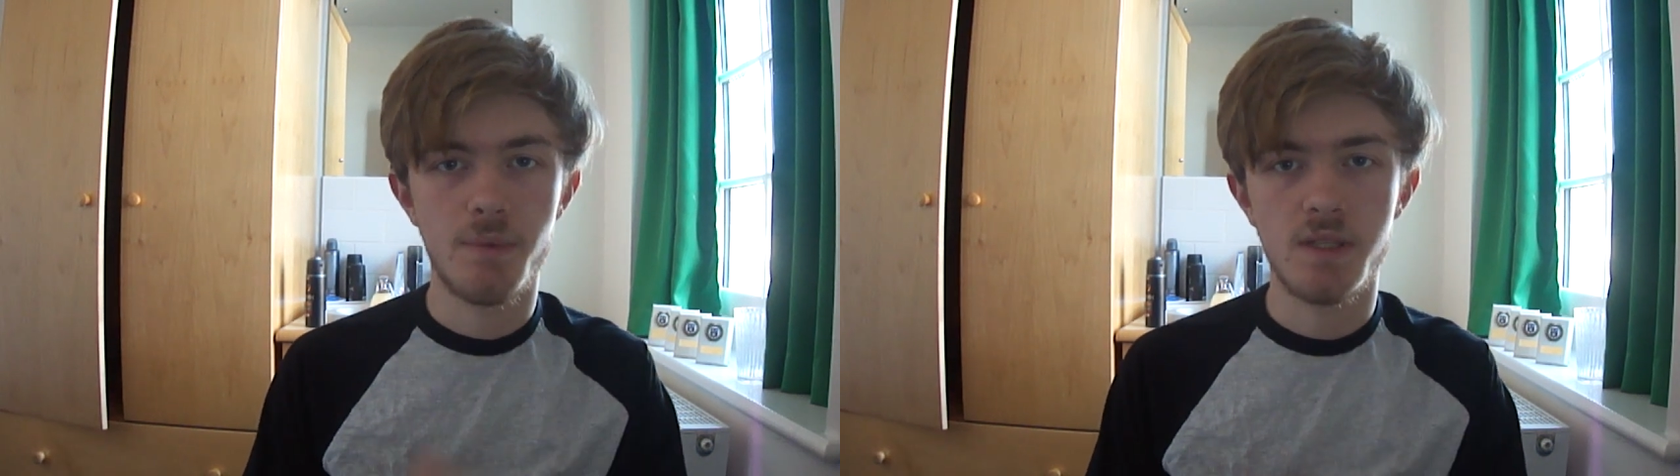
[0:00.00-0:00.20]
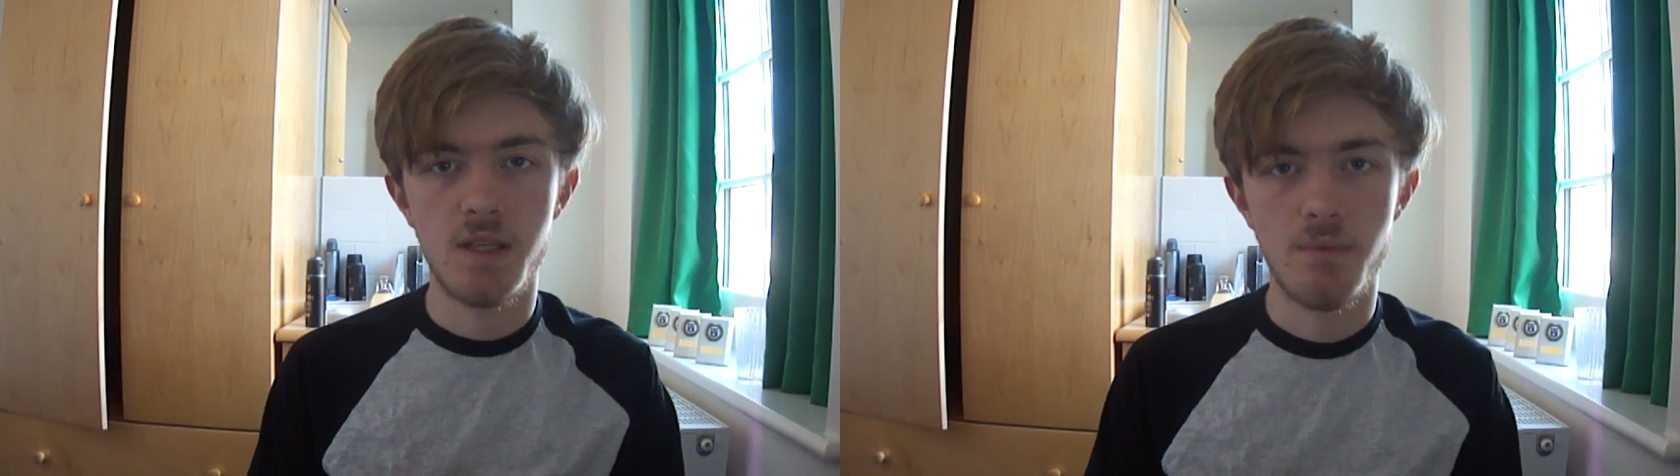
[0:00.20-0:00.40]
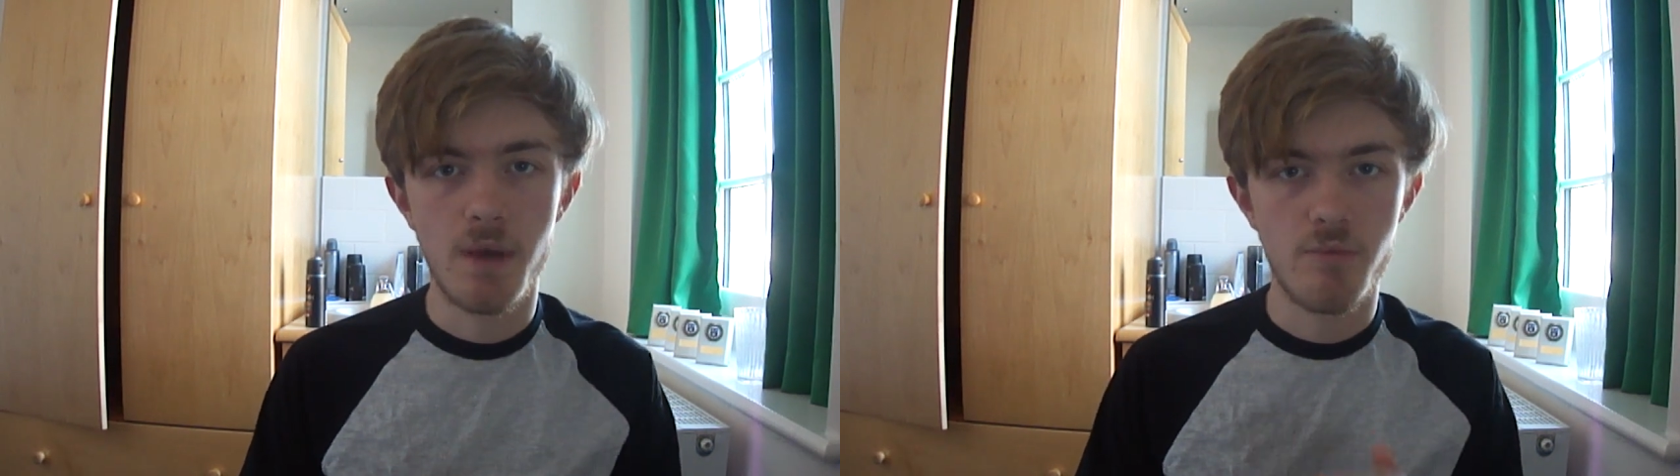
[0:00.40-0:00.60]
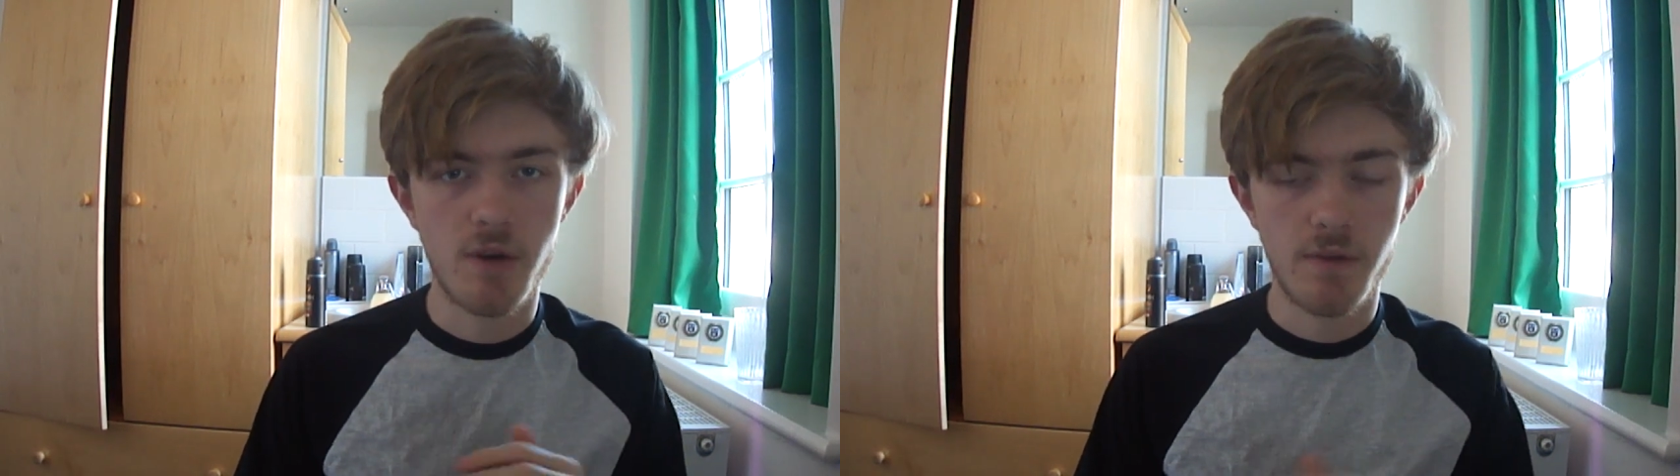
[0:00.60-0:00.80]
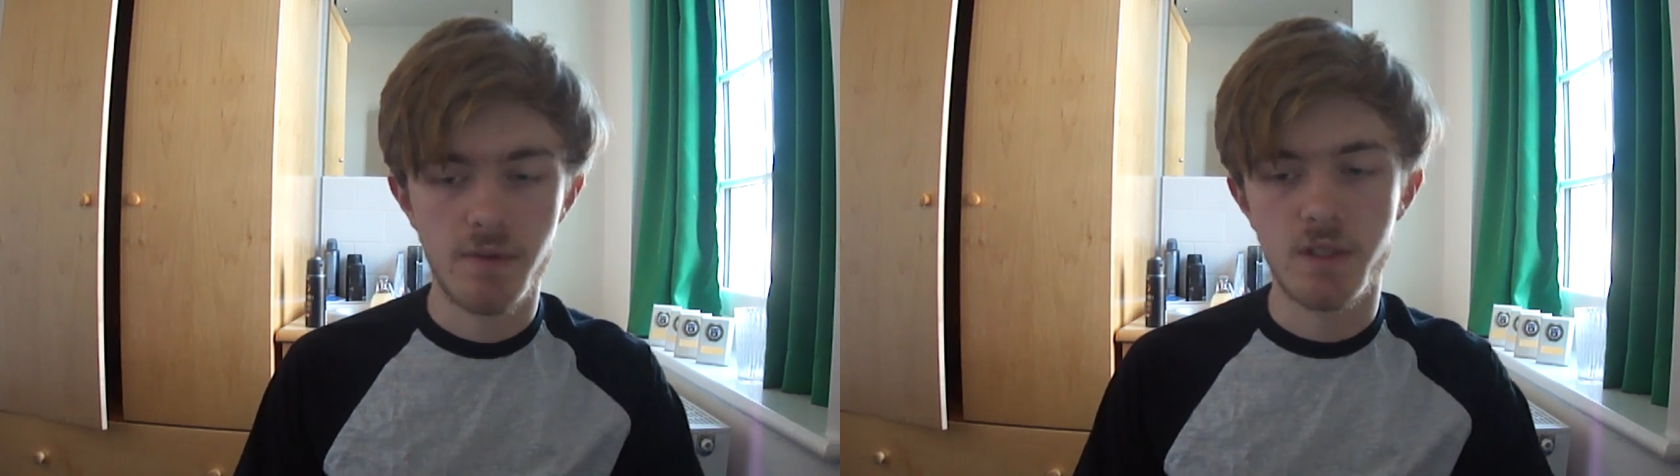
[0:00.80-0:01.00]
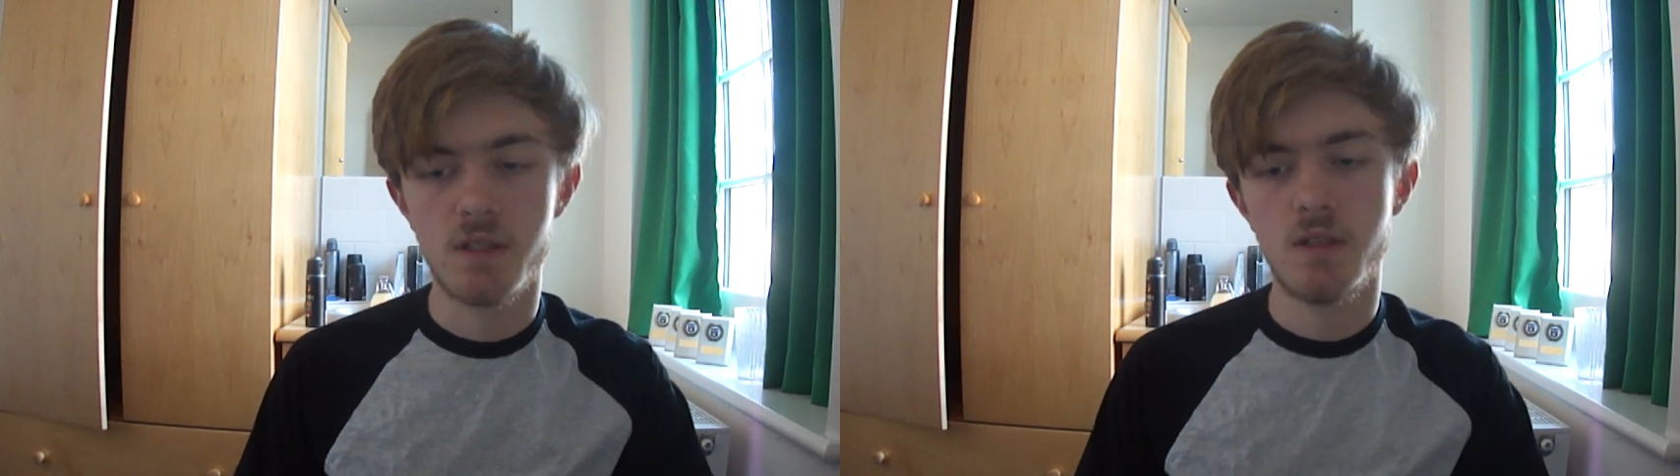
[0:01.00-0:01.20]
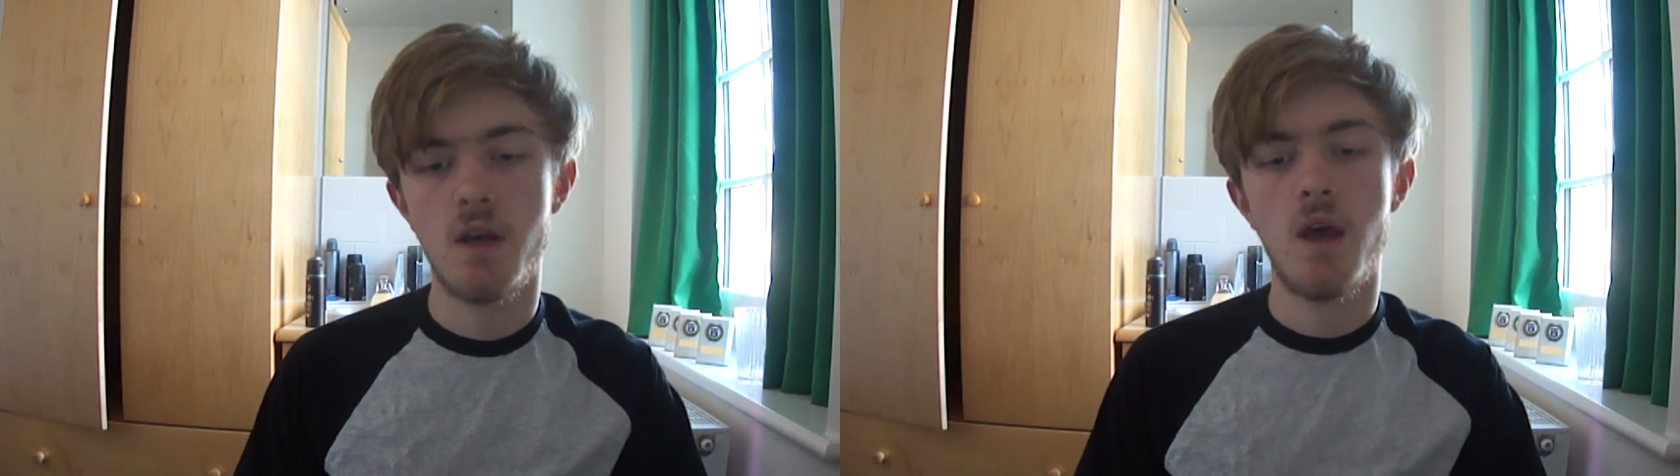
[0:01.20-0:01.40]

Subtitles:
of tea and make breakfast.